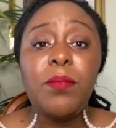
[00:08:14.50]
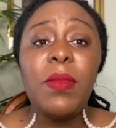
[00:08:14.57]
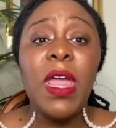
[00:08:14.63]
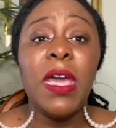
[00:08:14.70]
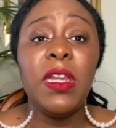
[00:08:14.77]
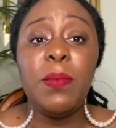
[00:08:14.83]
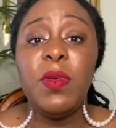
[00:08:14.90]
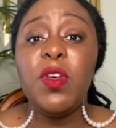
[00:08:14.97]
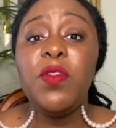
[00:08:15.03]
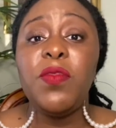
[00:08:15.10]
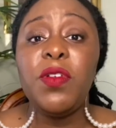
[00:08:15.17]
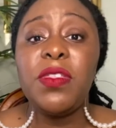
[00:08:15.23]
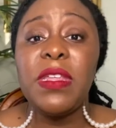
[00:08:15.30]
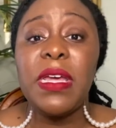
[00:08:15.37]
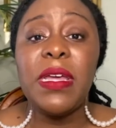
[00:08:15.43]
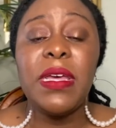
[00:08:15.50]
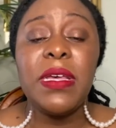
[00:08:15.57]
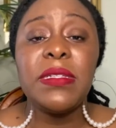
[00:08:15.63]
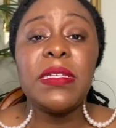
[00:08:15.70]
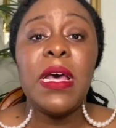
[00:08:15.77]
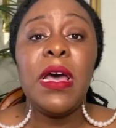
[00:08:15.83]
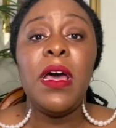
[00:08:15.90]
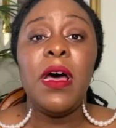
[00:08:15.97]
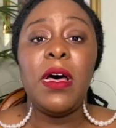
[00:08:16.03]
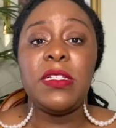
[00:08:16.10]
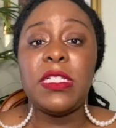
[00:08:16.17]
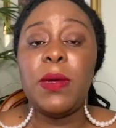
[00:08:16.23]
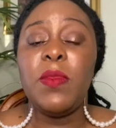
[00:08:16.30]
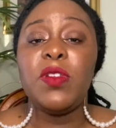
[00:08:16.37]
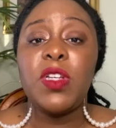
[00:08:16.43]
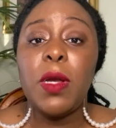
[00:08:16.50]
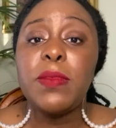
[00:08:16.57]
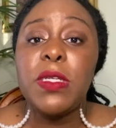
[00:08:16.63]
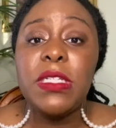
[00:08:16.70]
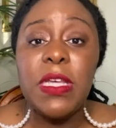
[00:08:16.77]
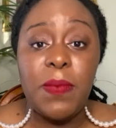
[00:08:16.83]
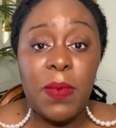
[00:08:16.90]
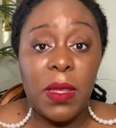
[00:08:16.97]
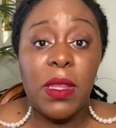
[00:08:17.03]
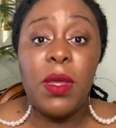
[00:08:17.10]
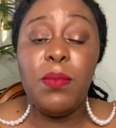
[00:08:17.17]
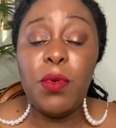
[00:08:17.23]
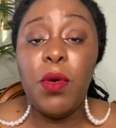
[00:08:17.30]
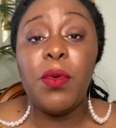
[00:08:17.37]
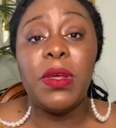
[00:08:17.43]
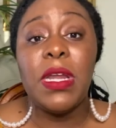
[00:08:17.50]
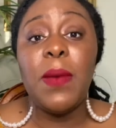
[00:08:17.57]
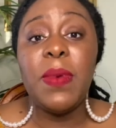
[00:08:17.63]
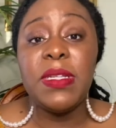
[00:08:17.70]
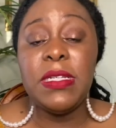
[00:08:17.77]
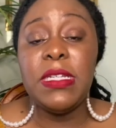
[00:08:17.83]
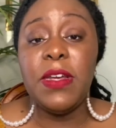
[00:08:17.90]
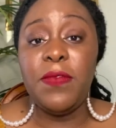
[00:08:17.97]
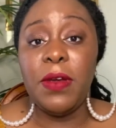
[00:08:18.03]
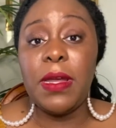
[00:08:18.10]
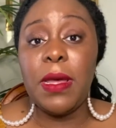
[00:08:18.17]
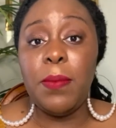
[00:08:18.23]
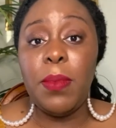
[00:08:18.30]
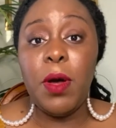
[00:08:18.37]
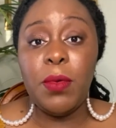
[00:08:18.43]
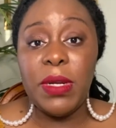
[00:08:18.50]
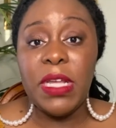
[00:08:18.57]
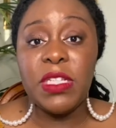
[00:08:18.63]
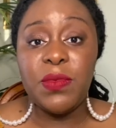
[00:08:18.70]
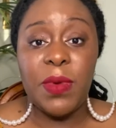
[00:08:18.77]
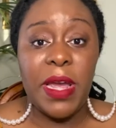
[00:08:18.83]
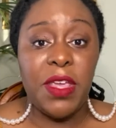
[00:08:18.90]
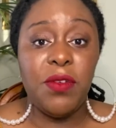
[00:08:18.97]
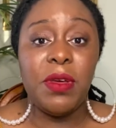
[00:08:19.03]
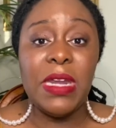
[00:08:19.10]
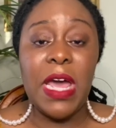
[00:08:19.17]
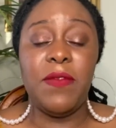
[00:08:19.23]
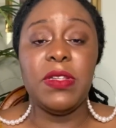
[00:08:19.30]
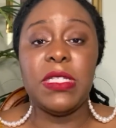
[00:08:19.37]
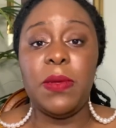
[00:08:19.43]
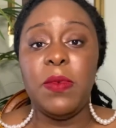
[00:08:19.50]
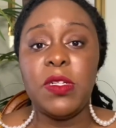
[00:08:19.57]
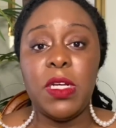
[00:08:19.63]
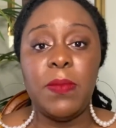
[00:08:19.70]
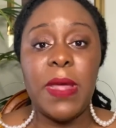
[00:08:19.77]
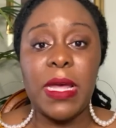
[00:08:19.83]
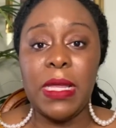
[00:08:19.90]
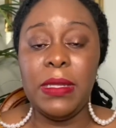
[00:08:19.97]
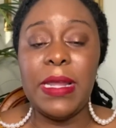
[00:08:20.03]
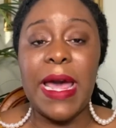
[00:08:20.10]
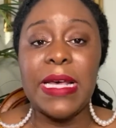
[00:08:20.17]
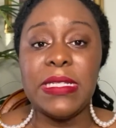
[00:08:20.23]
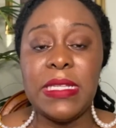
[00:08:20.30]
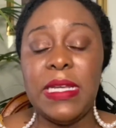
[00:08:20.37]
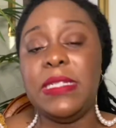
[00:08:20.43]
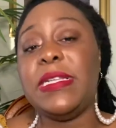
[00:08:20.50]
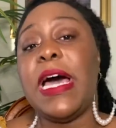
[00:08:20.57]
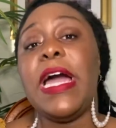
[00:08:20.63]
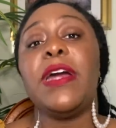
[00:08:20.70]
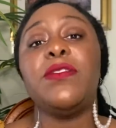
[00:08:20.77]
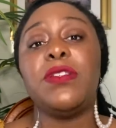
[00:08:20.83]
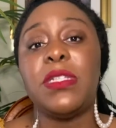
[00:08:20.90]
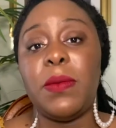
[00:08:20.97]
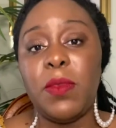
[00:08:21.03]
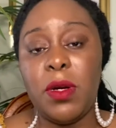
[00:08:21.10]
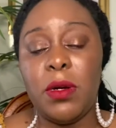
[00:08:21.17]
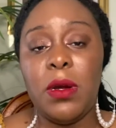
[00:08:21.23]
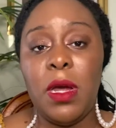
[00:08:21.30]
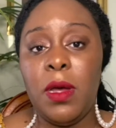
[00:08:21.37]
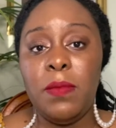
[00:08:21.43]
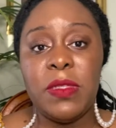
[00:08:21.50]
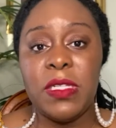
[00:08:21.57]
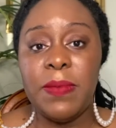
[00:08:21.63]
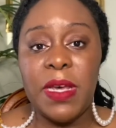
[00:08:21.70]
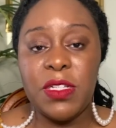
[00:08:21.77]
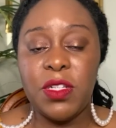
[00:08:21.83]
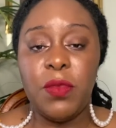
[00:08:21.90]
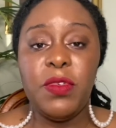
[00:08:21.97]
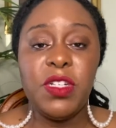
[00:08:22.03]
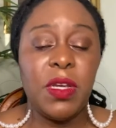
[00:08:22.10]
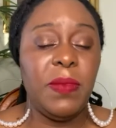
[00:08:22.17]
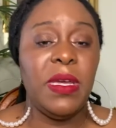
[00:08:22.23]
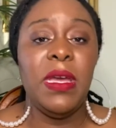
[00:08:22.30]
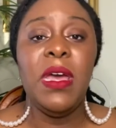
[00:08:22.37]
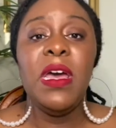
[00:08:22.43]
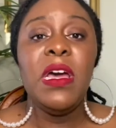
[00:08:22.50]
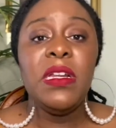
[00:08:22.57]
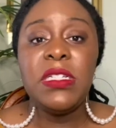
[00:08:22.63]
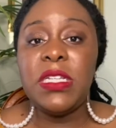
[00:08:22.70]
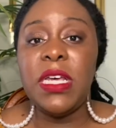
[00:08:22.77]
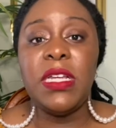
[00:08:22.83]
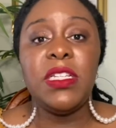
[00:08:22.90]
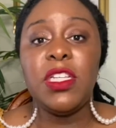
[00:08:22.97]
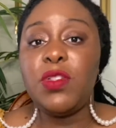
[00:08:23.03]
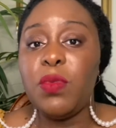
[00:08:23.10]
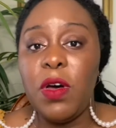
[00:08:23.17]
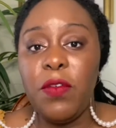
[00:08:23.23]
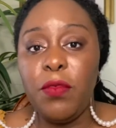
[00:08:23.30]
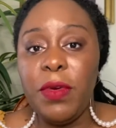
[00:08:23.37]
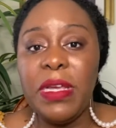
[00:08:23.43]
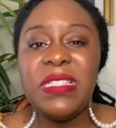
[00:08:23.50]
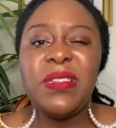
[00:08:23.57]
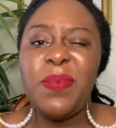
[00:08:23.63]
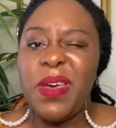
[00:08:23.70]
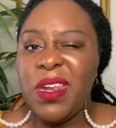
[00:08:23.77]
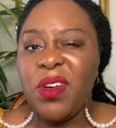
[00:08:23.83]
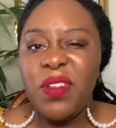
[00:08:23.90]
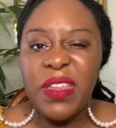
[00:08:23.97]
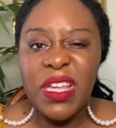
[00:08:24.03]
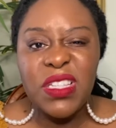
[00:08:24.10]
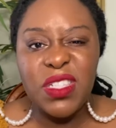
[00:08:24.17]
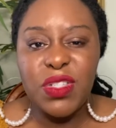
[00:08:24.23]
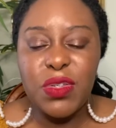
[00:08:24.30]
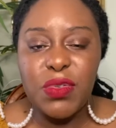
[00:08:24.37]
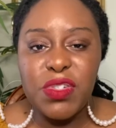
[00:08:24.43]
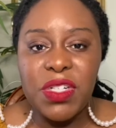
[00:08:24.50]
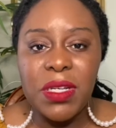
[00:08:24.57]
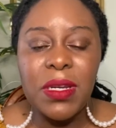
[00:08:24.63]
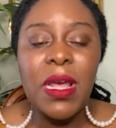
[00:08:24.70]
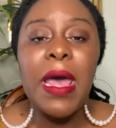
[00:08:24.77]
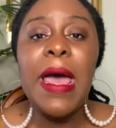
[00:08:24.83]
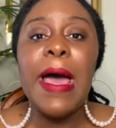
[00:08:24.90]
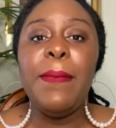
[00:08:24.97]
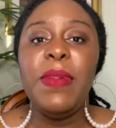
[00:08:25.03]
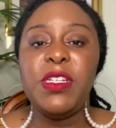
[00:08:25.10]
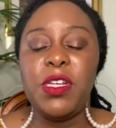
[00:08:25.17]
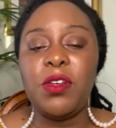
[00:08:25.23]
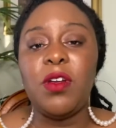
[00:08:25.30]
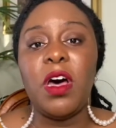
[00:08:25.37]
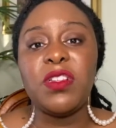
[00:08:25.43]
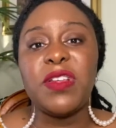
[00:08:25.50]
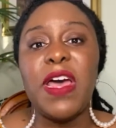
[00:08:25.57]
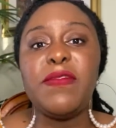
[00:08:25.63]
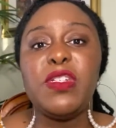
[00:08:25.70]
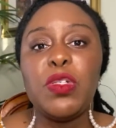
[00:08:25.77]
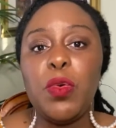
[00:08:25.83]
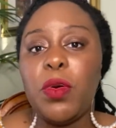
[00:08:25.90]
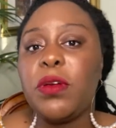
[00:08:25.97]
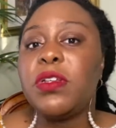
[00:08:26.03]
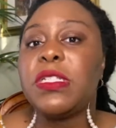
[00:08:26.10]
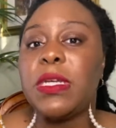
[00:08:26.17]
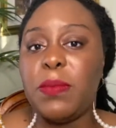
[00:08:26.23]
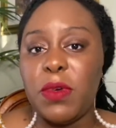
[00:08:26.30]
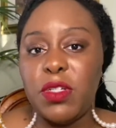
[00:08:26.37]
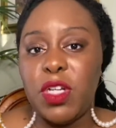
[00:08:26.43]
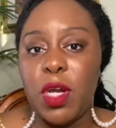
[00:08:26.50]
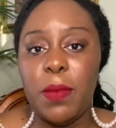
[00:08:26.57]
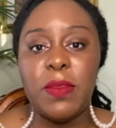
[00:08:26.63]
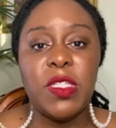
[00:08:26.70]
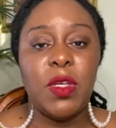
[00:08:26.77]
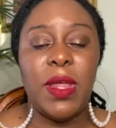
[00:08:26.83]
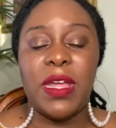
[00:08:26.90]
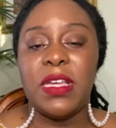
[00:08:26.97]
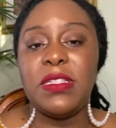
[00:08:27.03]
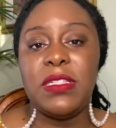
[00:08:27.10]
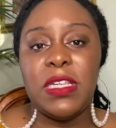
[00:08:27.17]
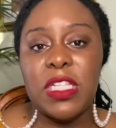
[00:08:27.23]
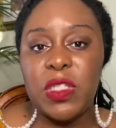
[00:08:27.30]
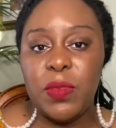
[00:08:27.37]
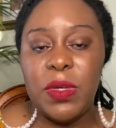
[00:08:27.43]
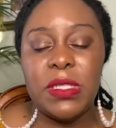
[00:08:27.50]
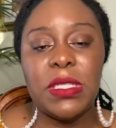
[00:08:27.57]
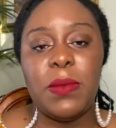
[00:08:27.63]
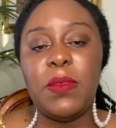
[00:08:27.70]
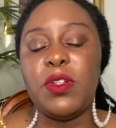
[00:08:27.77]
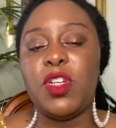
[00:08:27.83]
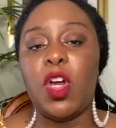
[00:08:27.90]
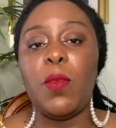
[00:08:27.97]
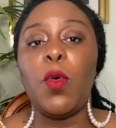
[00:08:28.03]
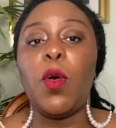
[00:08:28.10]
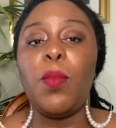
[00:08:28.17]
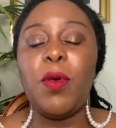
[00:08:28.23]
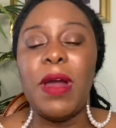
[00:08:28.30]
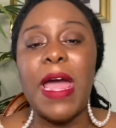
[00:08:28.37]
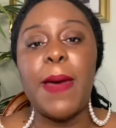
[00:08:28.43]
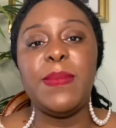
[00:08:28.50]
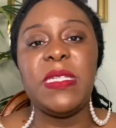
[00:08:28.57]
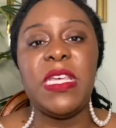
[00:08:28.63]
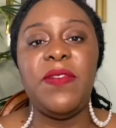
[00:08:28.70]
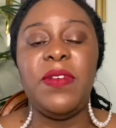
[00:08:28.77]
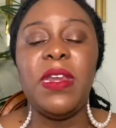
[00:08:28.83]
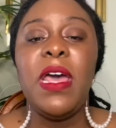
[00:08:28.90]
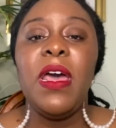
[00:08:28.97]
And the beautiful thing is, summer terms are typically broken up into different components, right? You can have a summer term that can last the entire summer semester, which can be 10 to 12 weeks, depending on the institution. But you can also have shorter summer terms, so like a 6-week summer term, or perhaps even